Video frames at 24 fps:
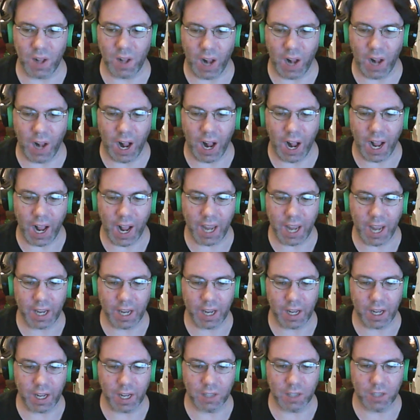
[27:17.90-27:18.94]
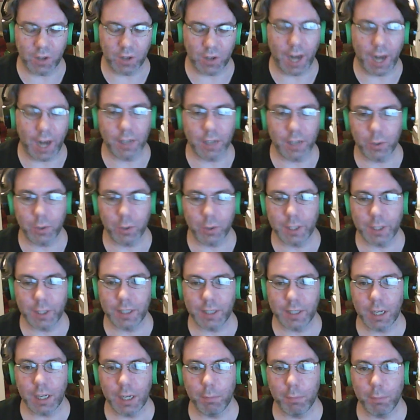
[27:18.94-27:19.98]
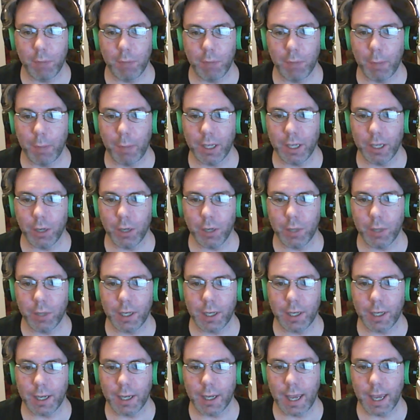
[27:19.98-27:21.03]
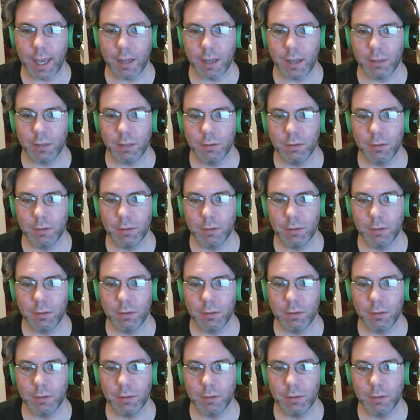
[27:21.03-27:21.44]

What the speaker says: I enjoyed seeing Puppet Yoda again.